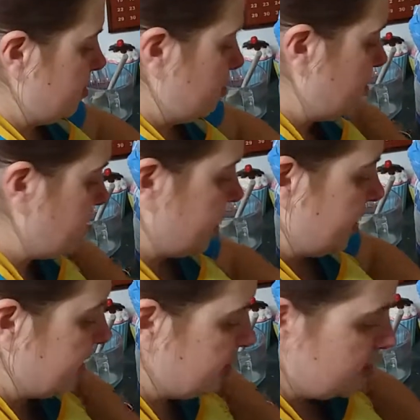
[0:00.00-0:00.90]
I'm probably going
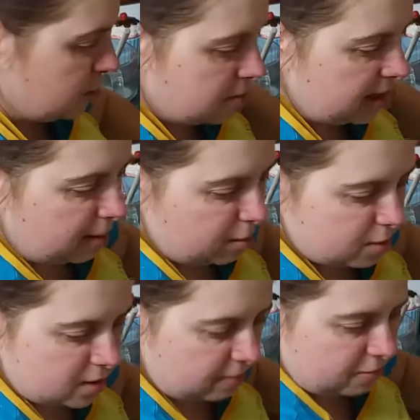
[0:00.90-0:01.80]
to get sued now
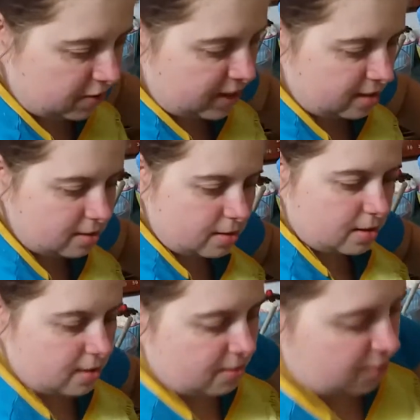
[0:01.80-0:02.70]
or something
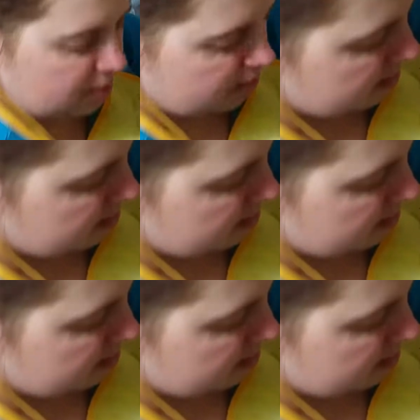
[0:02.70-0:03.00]
for